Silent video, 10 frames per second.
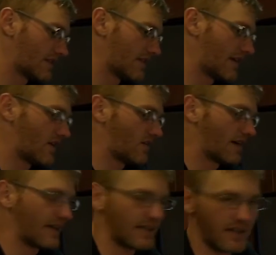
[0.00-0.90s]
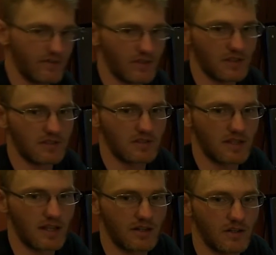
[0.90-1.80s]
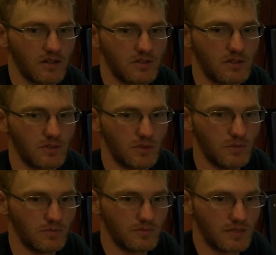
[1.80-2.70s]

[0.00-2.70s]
Now I can have this side on too,